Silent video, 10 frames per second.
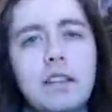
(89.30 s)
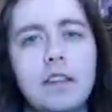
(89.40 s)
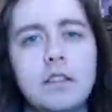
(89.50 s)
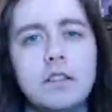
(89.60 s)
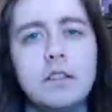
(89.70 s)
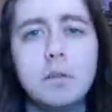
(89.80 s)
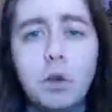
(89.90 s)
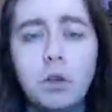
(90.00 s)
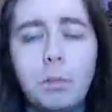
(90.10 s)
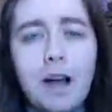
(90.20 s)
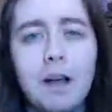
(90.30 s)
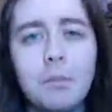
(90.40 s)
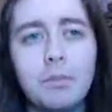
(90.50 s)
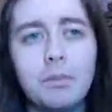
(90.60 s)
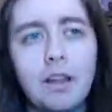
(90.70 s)
a small
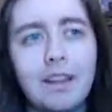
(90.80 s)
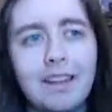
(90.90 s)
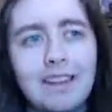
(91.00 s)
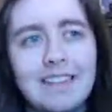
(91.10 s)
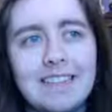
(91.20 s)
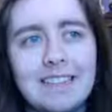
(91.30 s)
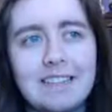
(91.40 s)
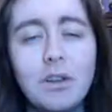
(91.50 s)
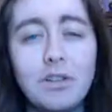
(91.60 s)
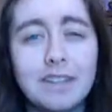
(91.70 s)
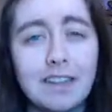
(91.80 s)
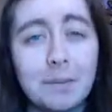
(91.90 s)
map. It's not